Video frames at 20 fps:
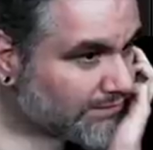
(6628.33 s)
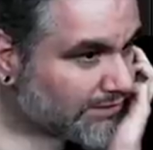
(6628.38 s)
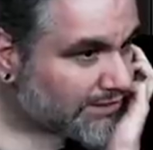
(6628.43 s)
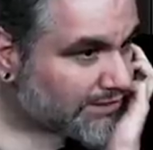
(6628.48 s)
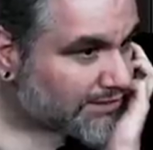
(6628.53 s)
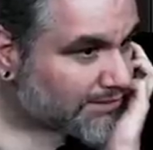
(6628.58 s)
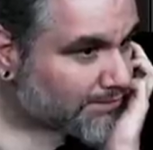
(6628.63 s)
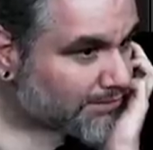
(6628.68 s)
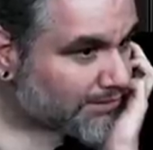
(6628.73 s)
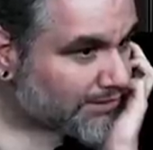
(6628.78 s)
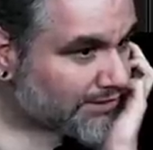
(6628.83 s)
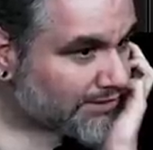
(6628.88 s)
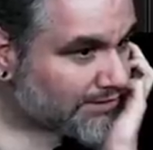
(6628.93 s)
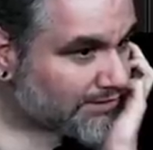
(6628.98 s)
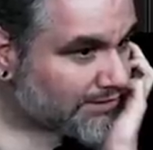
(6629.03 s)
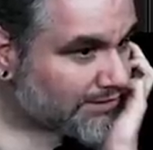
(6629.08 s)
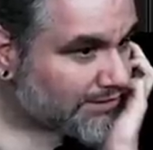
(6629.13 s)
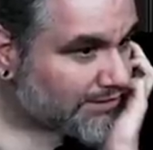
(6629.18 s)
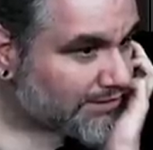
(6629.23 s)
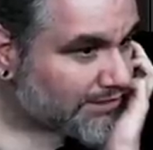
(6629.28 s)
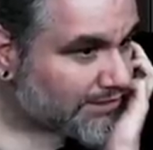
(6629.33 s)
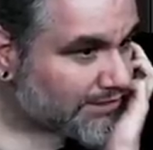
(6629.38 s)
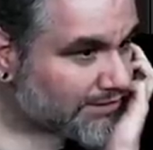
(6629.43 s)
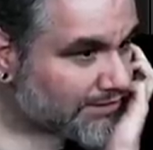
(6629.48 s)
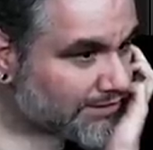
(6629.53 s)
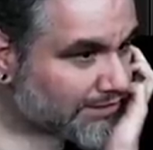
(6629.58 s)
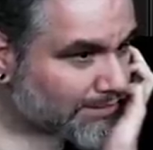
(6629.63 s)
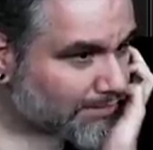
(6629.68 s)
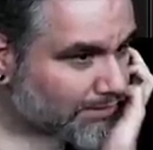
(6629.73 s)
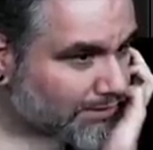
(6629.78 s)
That's surprisingly good
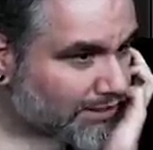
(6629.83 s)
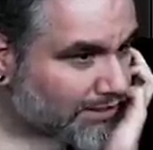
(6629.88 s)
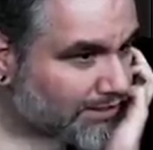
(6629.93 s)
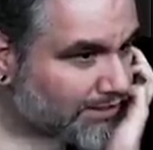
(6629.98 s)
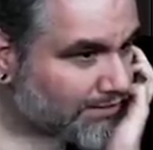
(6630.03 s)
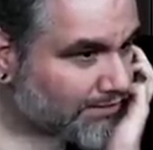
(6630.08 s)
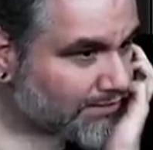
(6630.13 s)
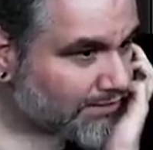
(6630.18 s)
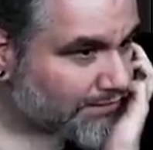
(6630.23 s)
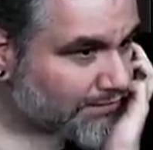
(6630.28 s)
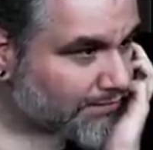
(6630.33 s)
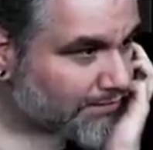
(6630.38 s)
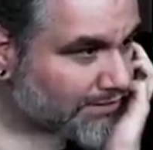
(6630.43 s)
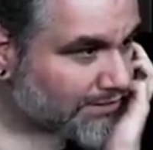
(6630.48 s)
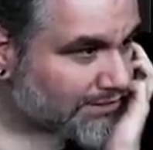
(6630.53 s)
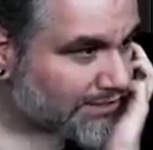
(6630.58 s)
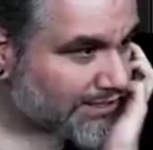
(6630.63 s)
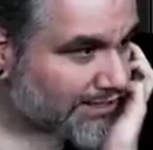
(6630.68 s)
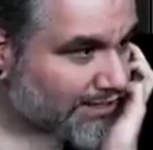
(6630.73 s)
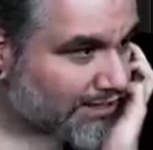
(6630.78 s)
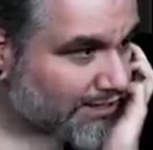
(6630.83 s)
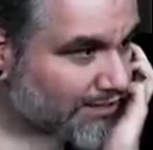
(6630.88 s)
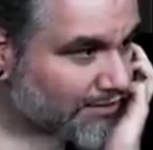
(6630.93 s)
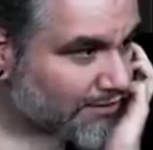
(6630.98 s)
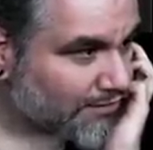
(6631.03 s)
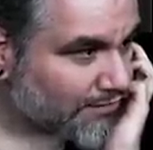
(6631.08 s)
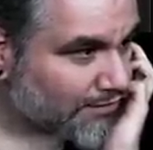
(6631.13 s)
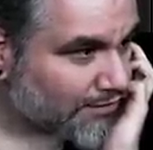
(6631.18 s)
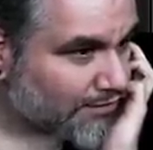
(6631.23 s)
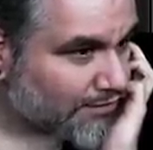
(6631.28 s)
against... I'll block. If you want to sack
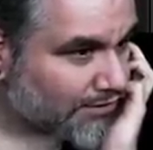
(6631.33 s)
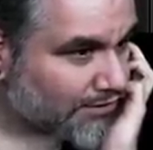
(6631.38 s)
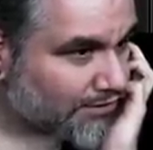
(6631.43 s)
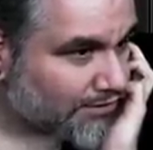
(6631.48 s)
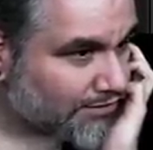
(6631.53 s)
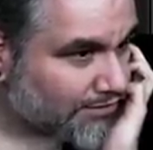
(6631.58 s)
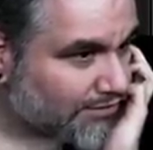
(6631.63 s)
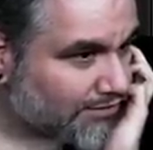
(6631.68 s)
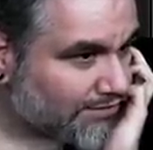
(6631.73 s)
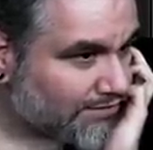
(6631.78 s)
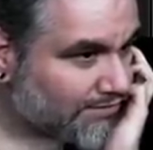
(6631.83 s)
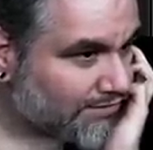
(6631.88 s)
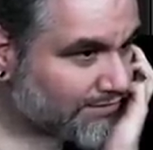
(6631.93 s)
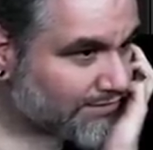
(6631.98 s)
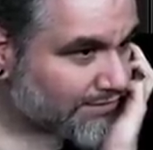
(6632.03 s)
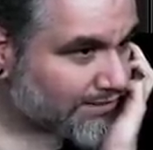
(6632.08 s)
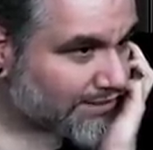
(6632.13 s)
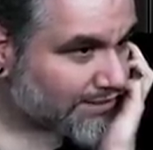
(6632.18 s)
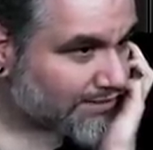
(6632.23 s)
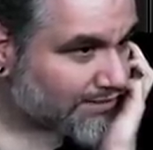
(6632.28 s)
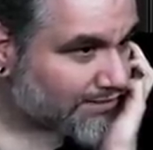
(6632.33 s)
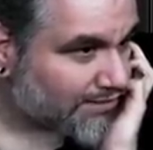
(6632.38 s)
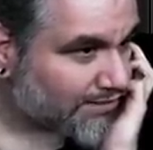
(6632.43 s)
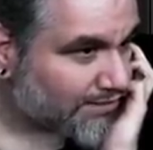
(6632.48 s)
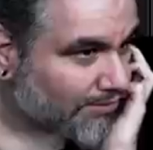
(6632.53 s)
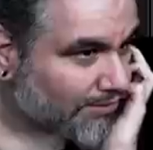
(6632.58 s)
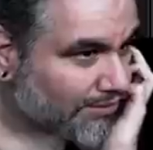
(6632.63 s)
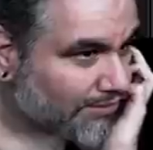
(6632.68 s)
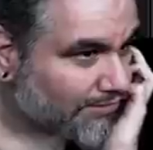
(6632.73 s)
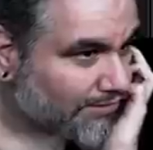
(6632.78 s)
either of your creatures, that is
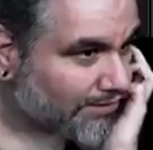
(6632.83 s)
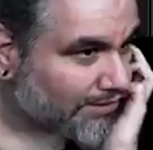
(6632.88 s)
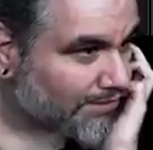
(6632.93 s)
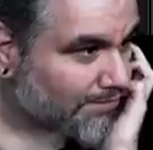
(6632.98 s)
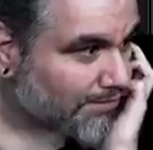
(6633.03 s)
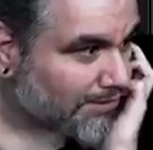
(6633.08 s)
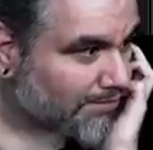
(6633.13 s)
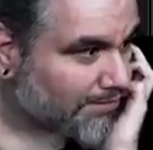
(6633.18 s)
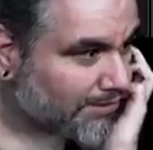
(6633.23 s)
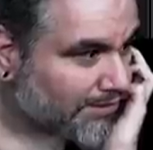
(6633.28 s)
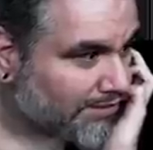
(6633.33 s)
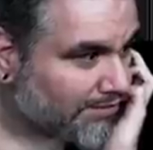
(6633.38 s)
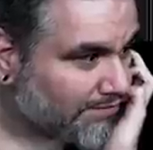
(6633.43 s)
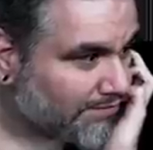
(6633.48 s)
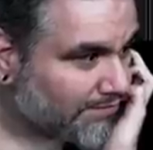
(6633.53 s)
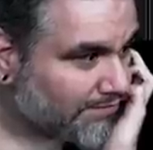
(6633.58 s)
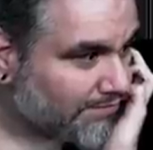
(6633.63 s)
totally fine by me.